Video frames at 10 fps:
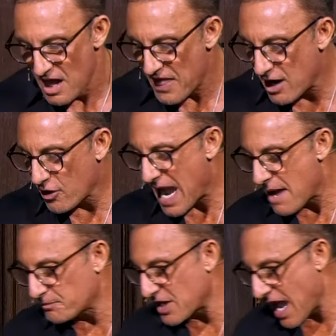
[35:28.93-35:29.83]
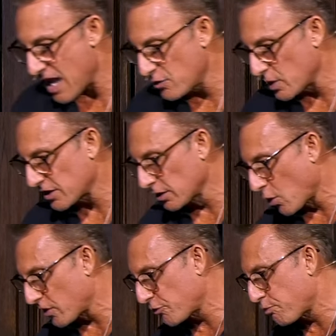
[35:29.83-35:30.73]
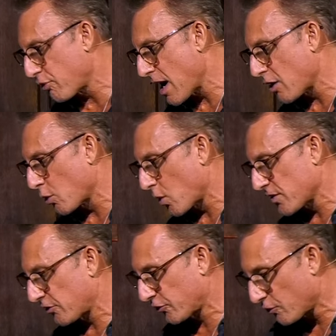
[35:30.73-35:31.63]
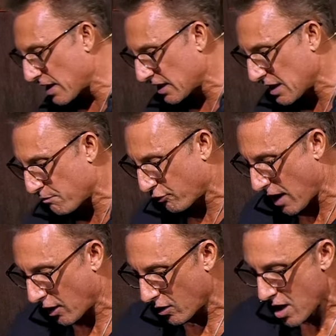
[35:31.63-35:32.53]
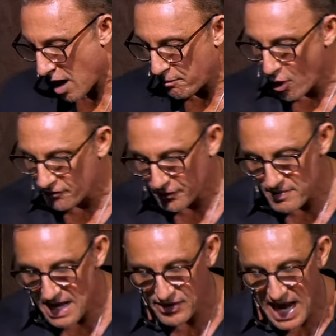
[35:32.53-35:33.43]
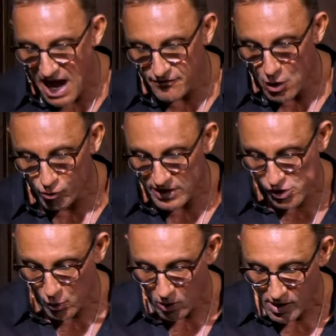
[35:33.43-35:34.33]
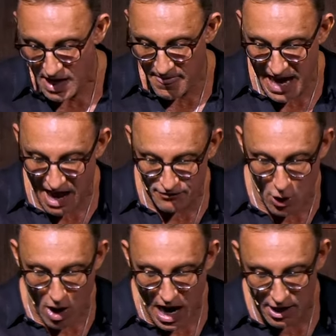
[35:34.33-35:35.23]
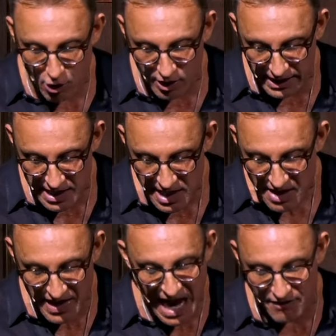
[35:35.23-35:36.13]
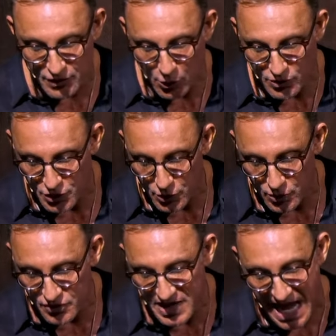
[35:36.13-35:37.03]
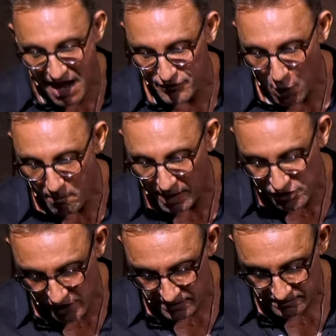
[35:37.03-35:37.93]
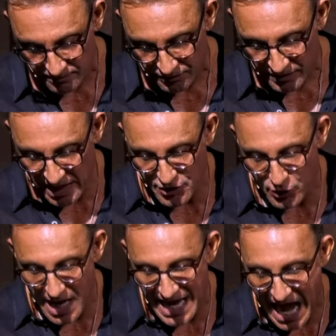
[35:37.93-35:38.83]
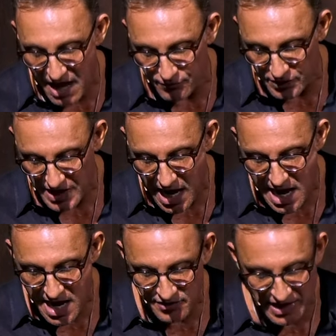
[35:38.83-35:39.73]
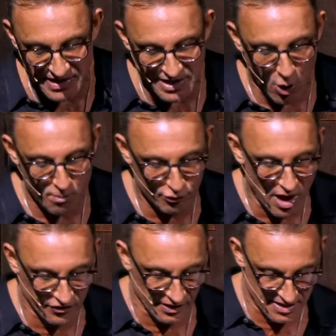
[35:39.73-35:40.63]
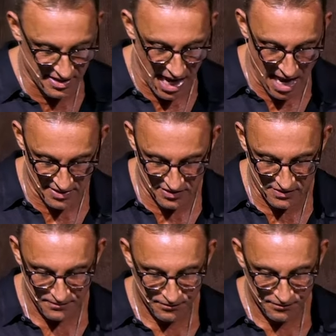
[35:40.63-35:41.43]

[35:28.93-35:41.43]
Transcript: they are apt to end with the Lord's Prayer or the Serenity Prayer. Apart from that, they have no ritual, they have no hierarchy, they have no dues, they have no budget. They do not advertise and they don't proselytize.